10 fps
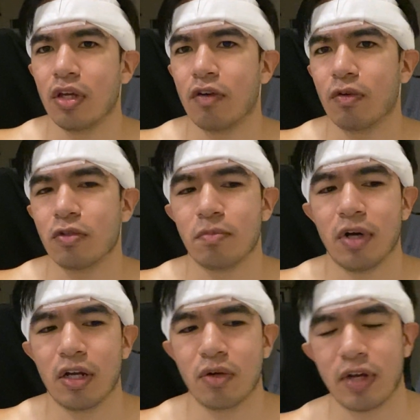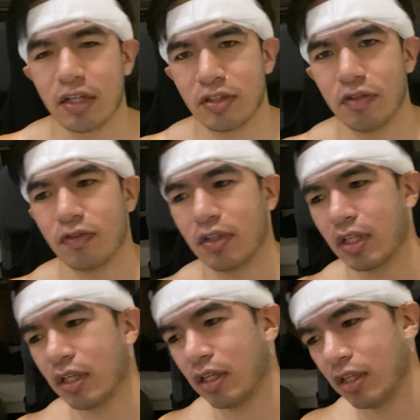Everyone's body reacts
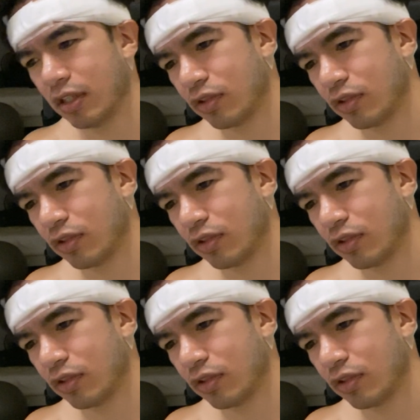differently.